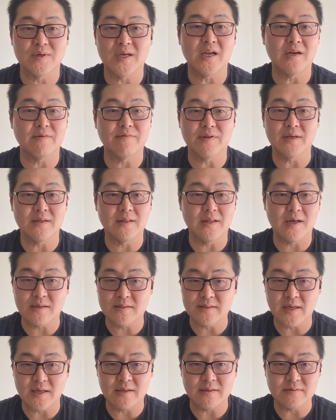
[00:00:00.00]
We got everything
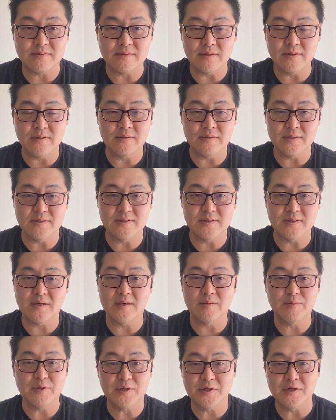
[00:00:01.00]
locked down. You don't need to
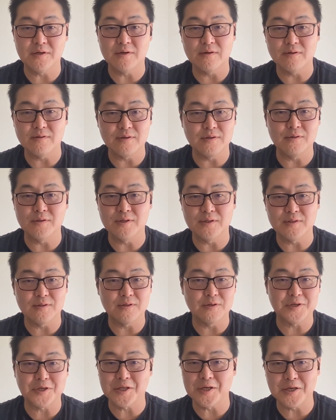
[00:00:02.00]
come in here. You don't need to
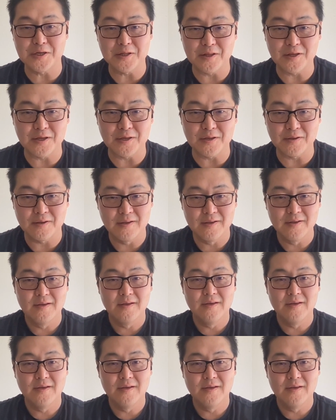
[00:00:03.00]
look at anything.